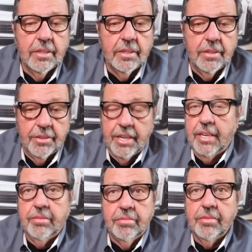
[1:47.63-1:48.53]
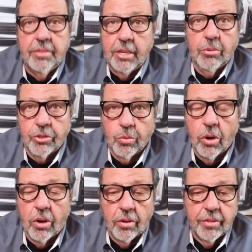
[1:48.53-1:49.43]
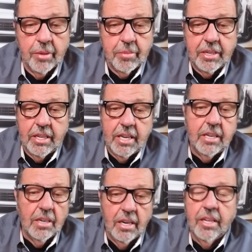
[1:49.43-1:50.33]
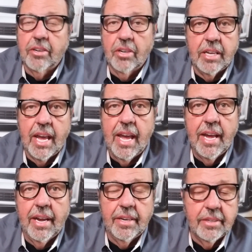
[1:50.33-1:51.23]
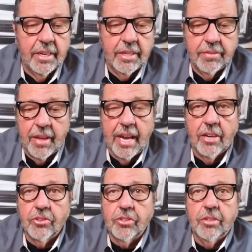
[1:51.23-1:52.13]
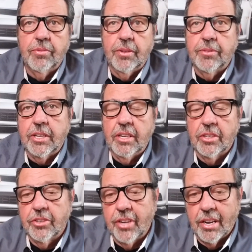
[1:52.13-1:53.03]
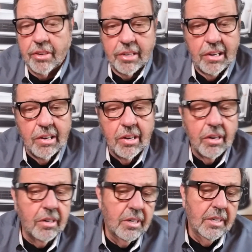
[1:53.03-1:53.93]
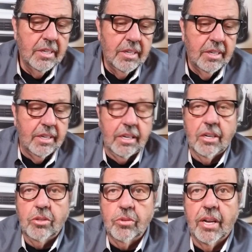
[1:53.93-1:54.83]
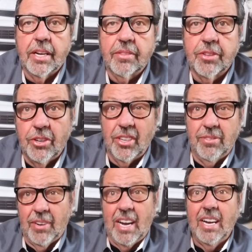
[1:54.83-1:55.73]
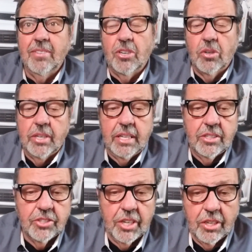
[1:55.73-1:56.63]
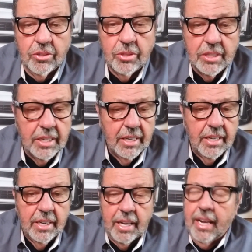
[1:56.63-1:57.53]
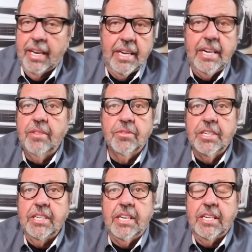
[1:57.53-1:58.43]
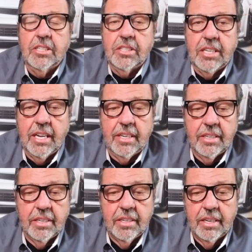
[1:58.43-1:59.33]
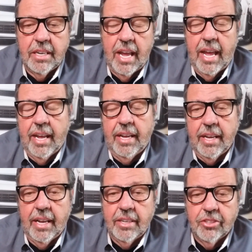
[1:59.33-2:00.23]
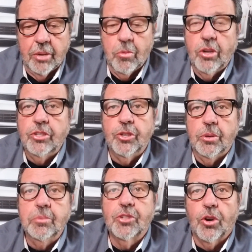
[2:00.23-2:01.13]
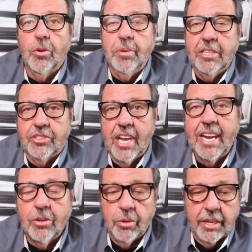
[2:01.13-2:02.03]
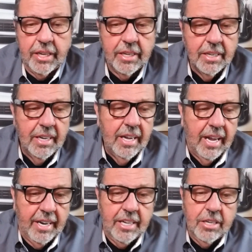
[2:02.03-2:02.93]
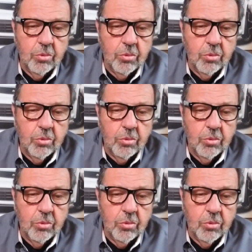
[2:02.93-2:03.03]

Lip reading: than it was worth. I mean, he literally had a $1,000 to $1,500 car. He owed like 35 on it, so he didn't think he could get someone to absorb his equity. And he